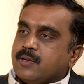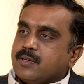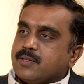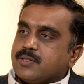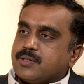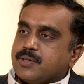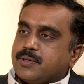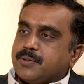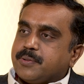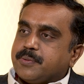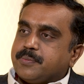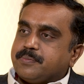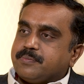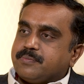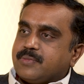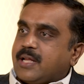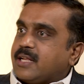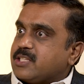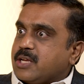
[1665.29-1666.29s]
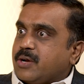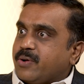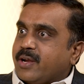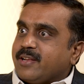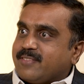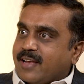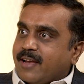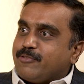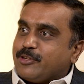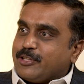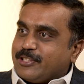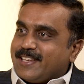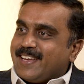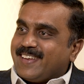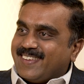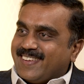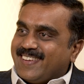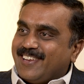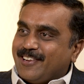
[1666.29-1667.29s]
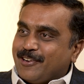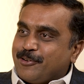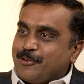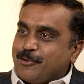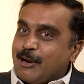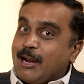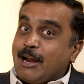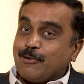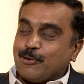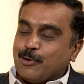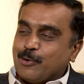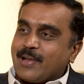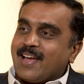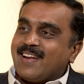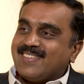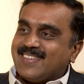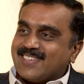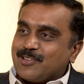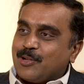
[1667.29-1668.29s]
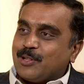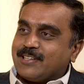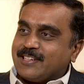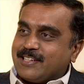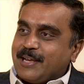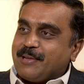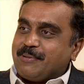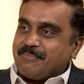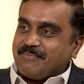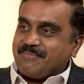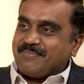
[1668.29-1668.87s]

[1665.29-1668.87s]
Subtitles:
So that's how I would say, you'll have to look at this all the time.